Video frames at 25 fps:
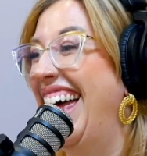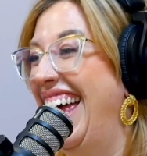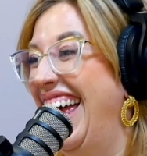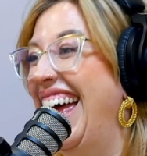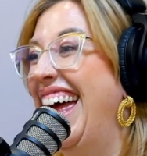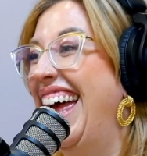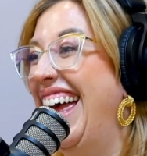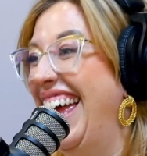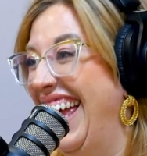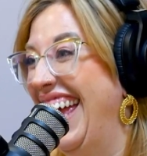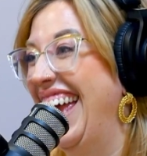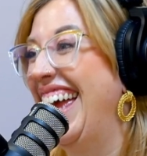
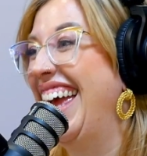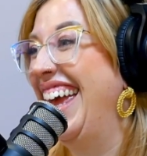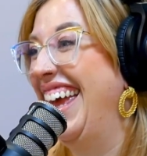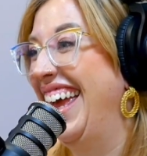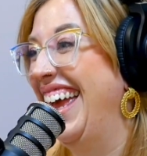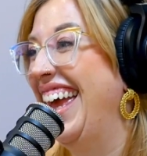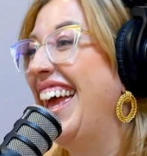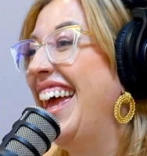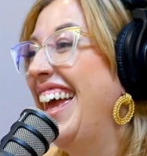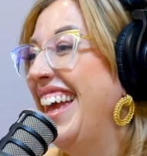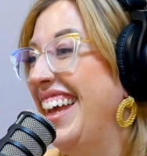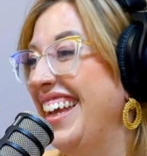I don't care what's
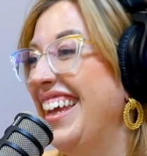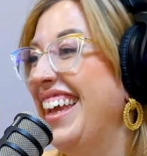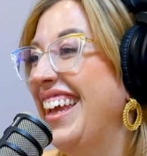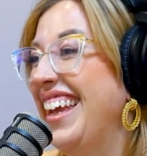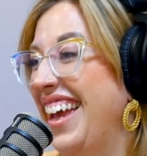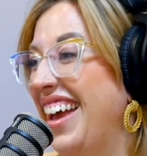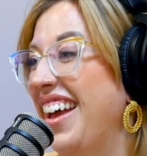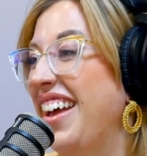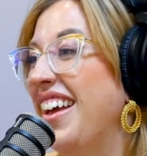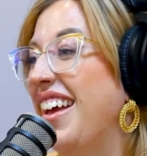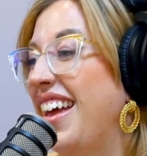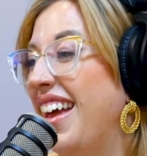happening. I'm
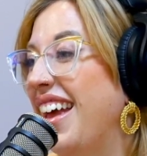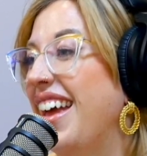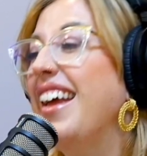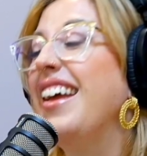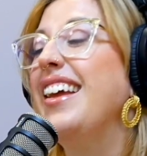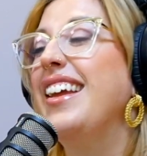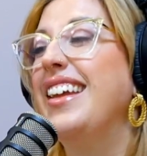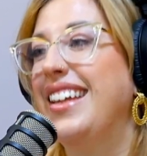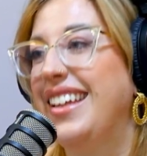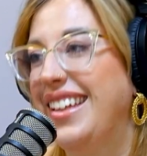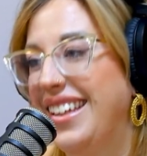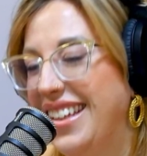going to get
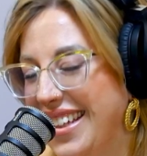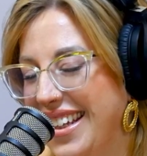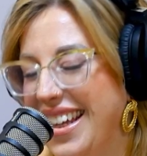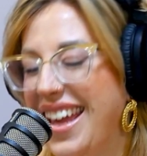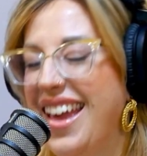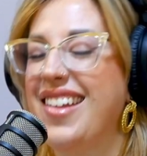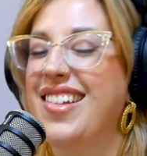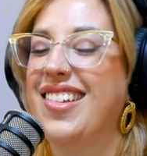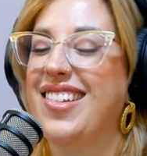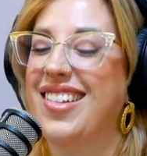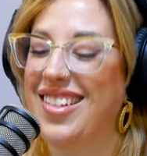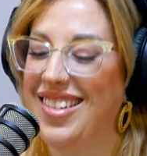my sleep.
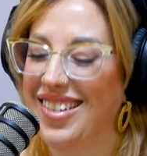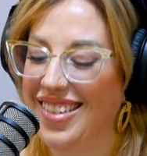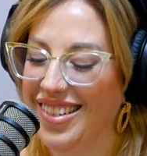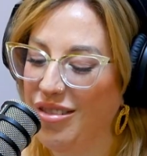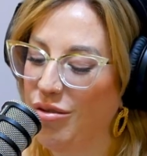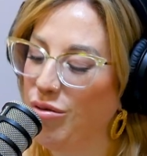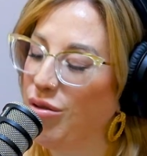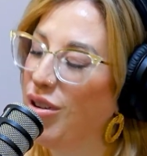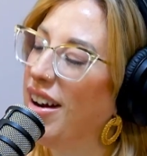You know what I'm saying?